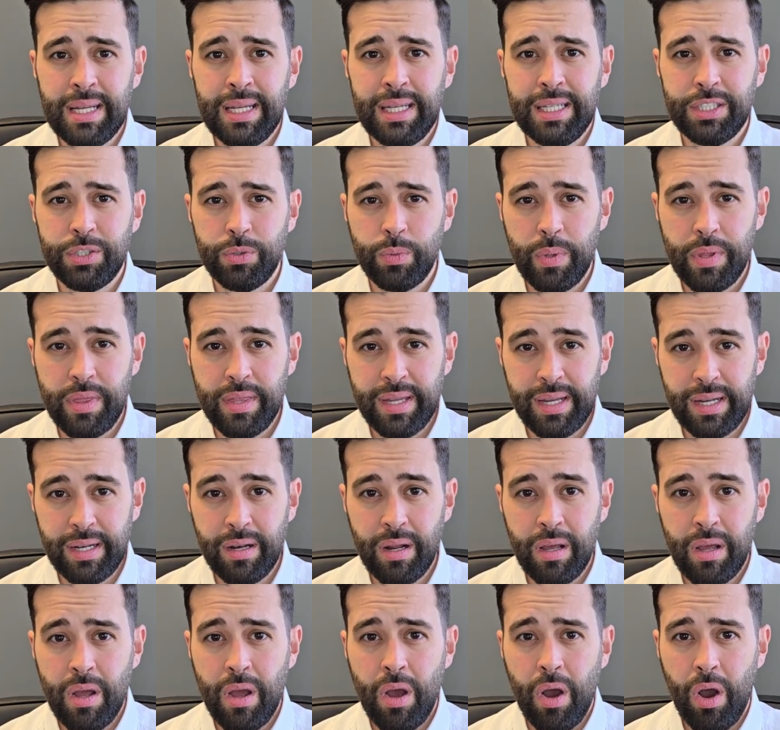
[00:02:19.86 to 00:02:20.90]
is within
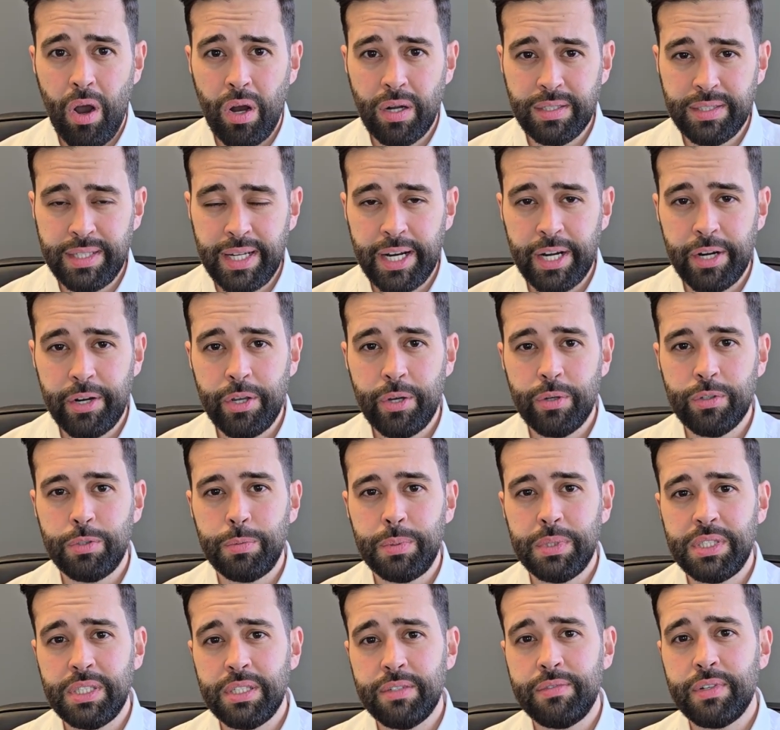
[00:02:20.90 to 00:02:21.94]
Ontario,
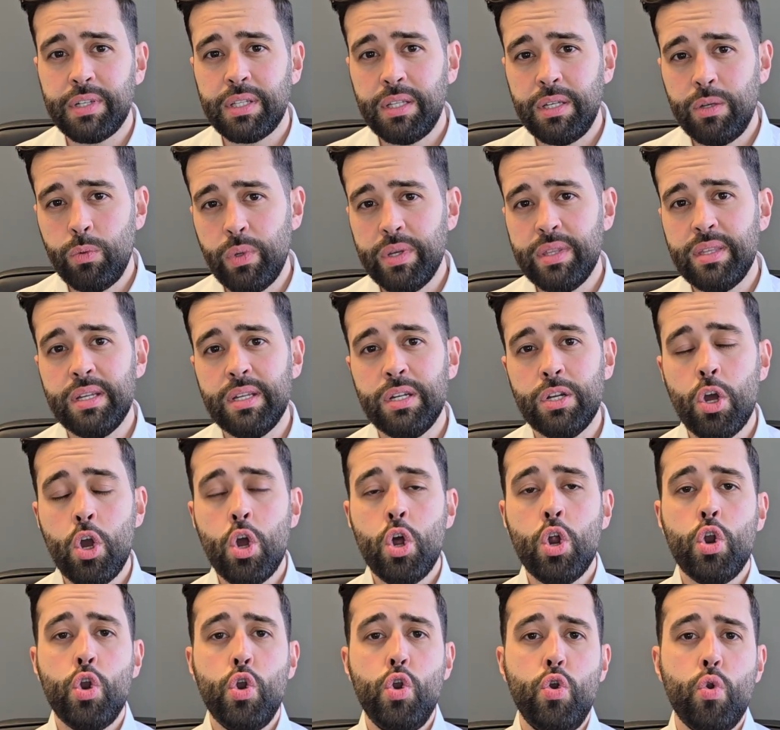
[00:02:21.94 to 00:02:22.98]
specifically within
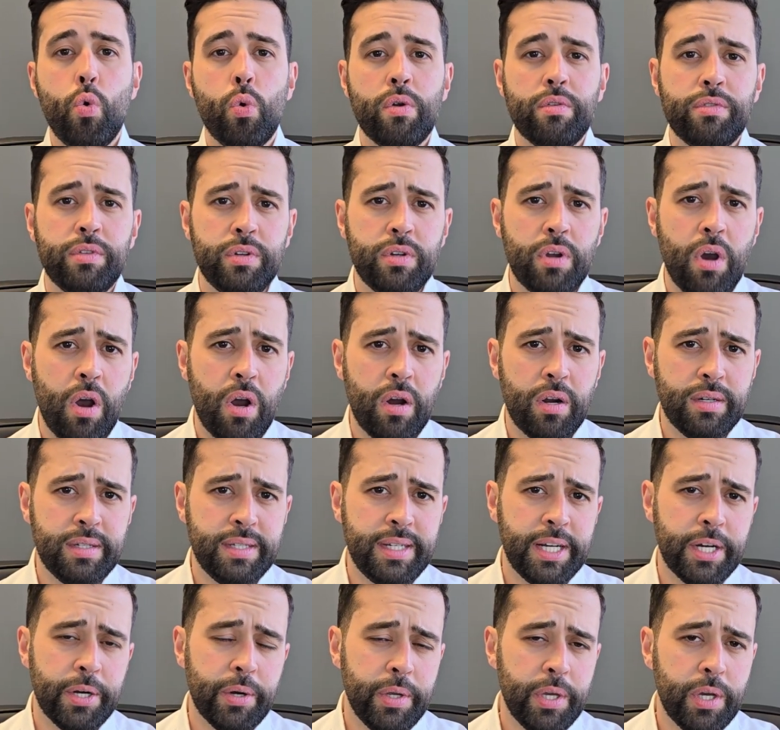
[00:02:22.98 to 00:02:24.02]
Northern
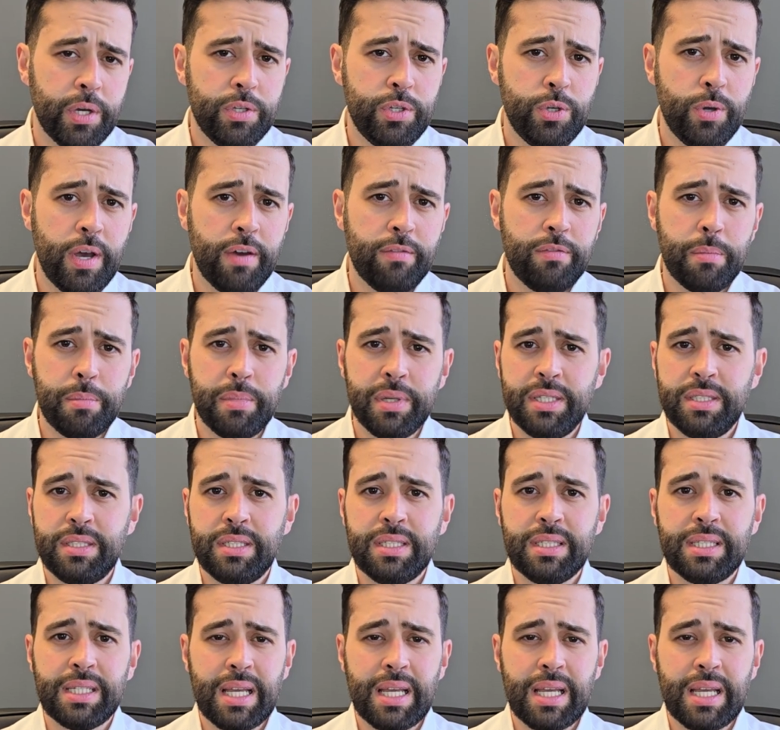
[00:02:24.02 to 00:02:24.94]
Ontario. You have the places